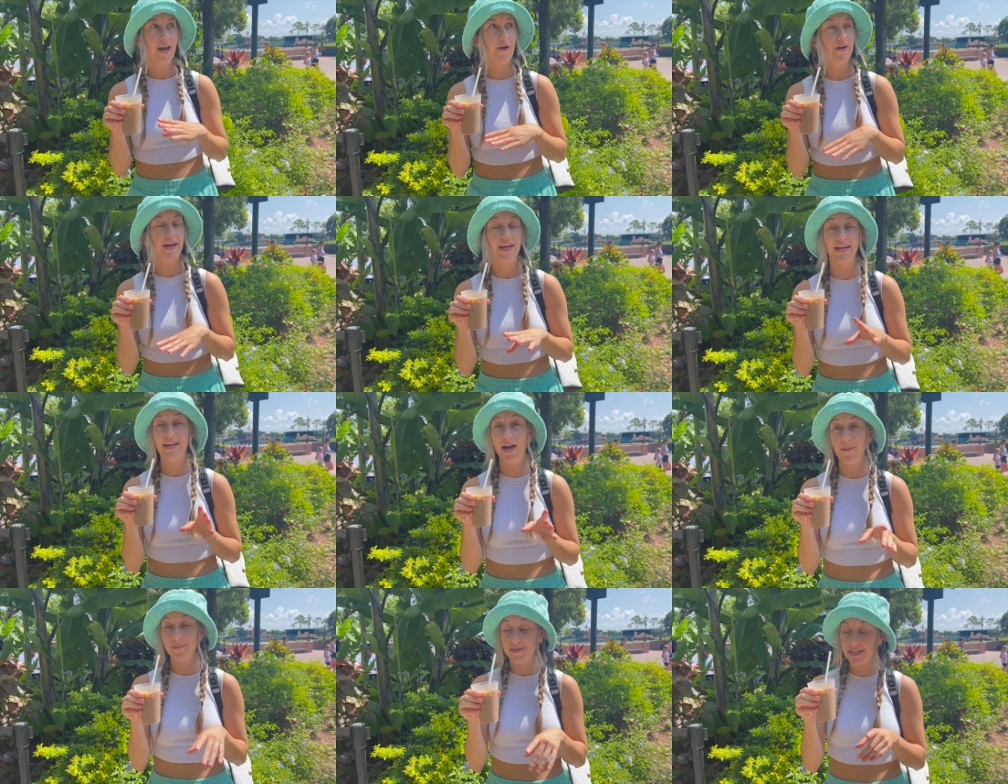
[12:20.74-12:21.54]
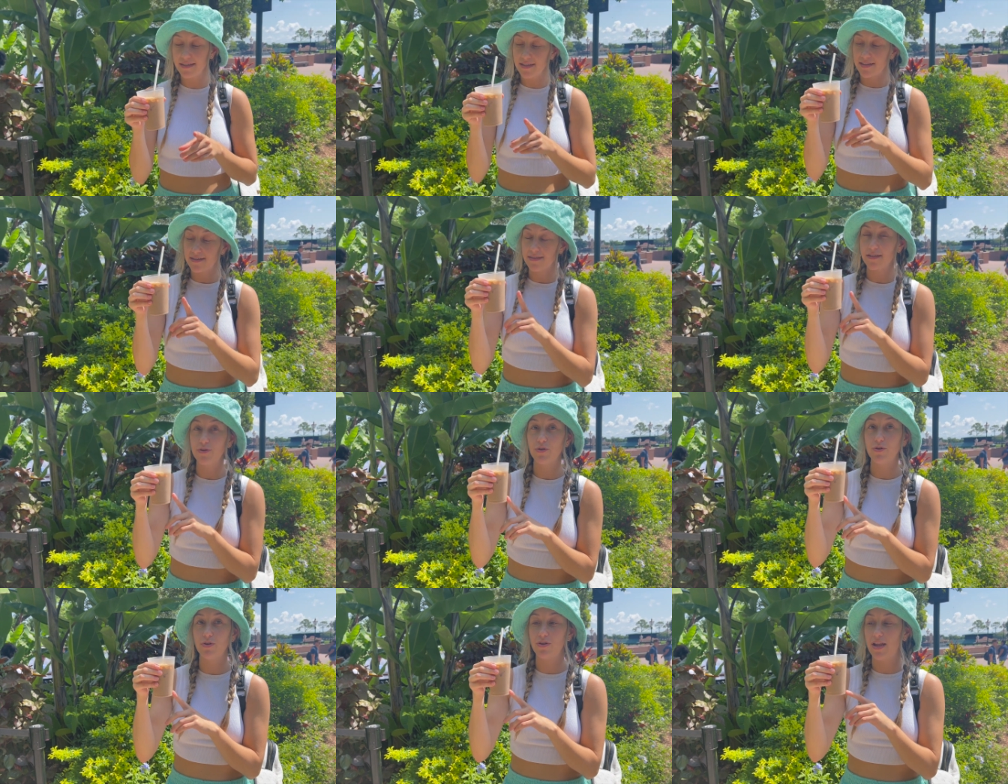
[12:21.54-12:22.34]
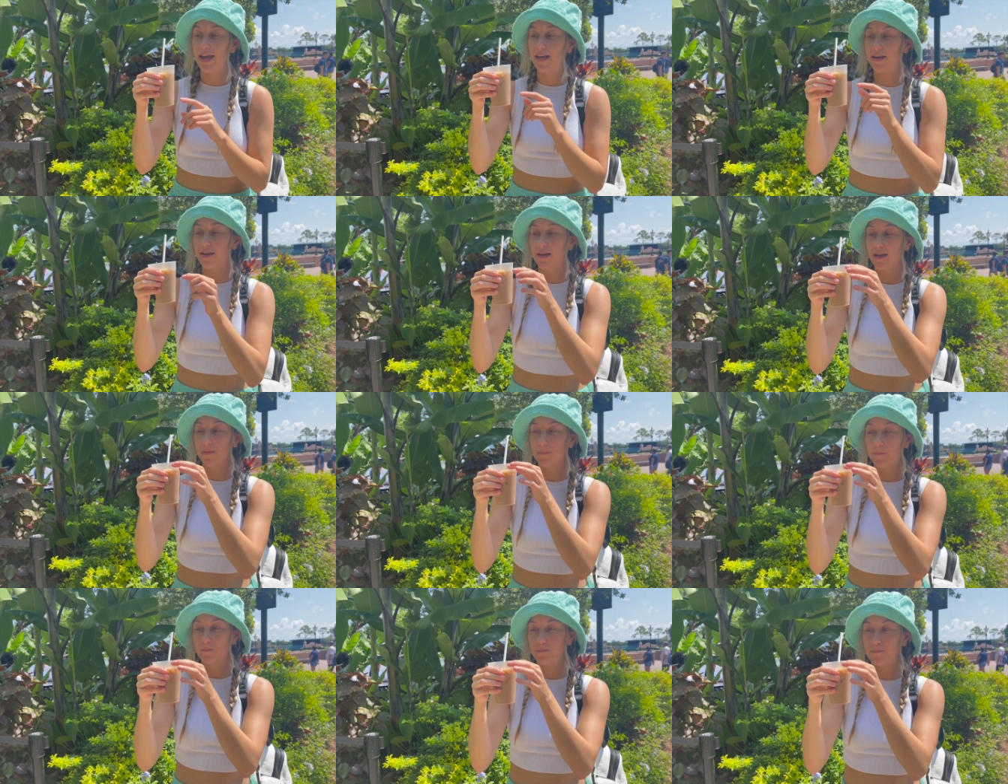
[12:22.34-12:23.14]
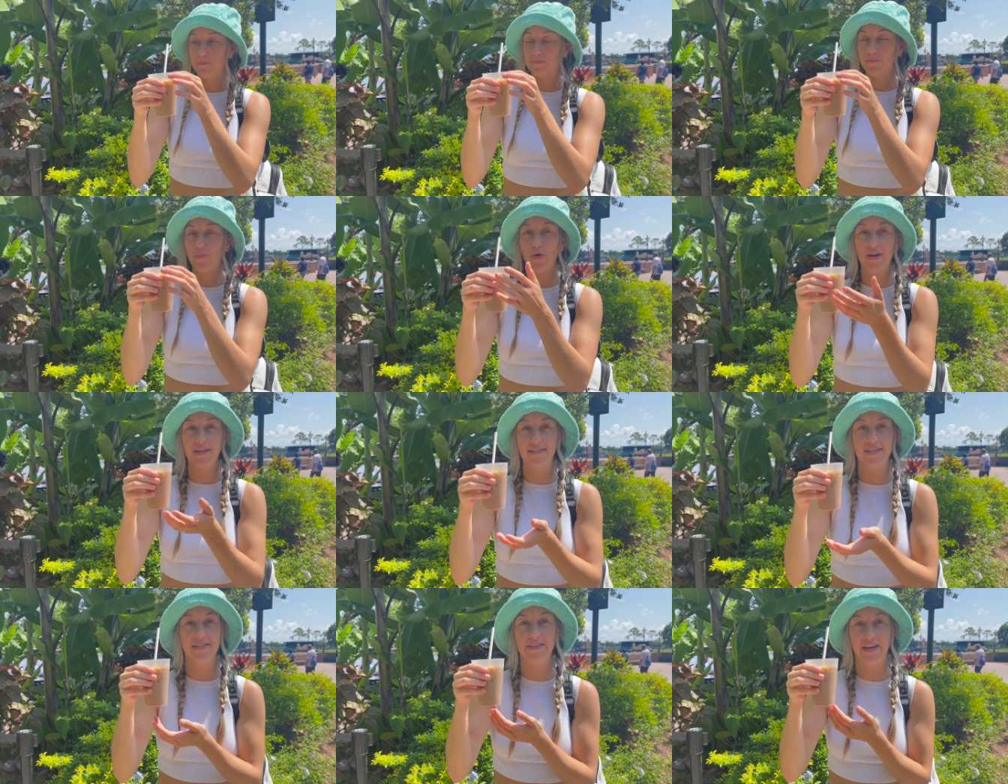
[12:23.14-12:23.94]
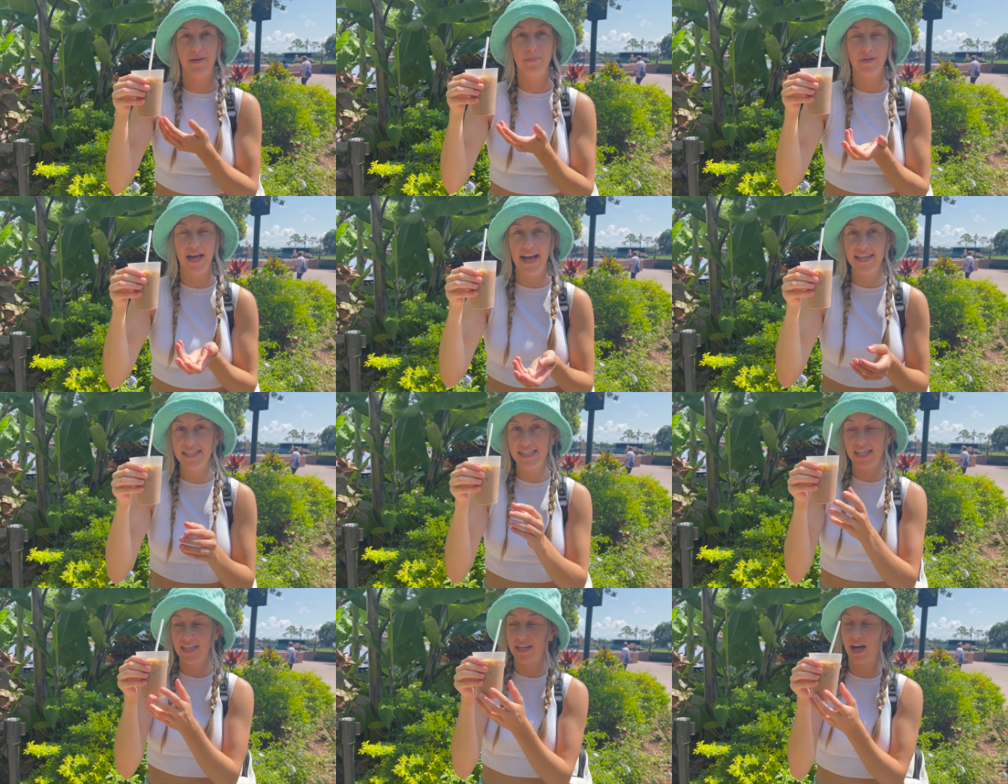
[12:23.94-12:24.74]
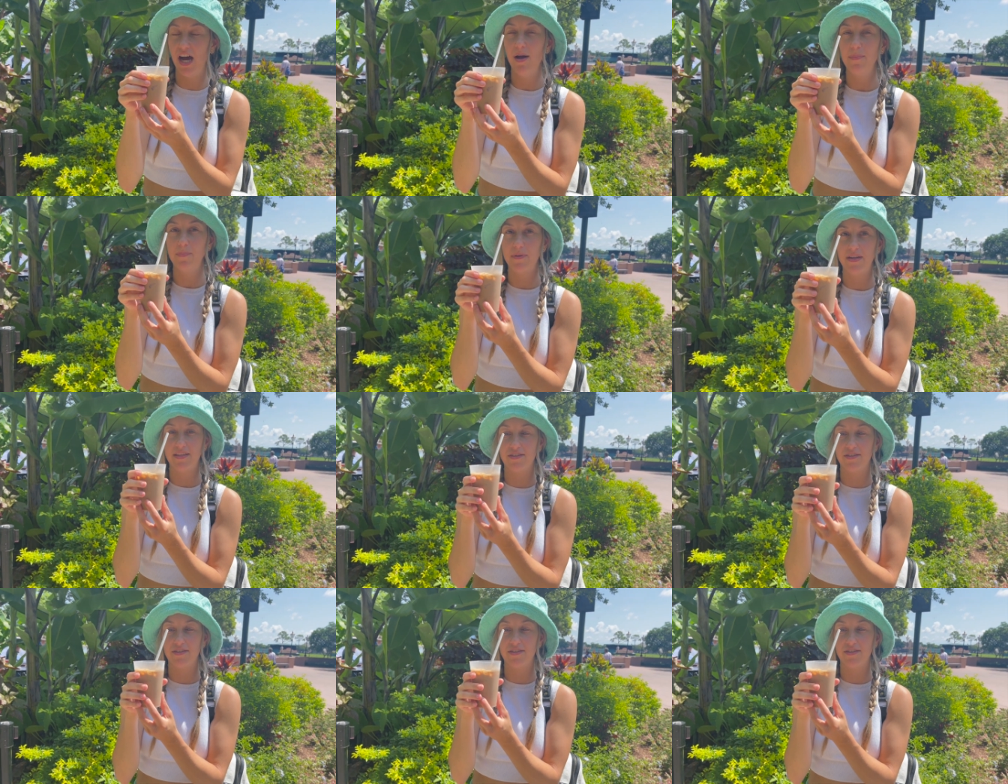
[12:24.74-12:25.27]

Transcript: Okay, it comes in this little like, what is this, like a plastic cup, mm -hmm. but mm-hmm.